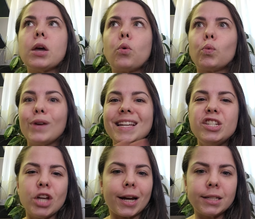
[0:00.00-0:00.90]

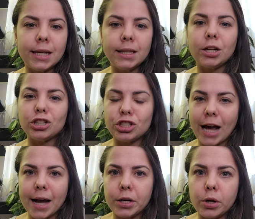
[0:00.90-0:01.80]
Rejecting their
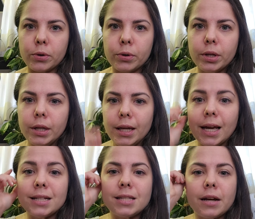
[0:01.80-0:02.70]
shadow
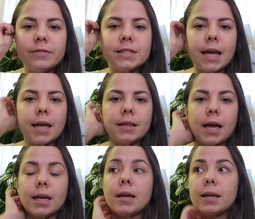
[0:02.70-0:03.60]
instead of saying
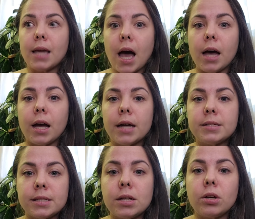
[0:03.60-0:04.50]
yeah, I
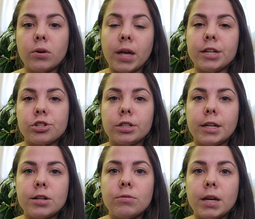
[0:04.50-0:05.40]
still occasionally
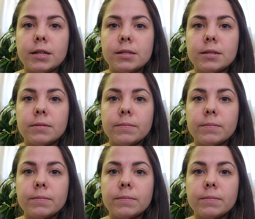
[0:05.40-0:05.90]
do this.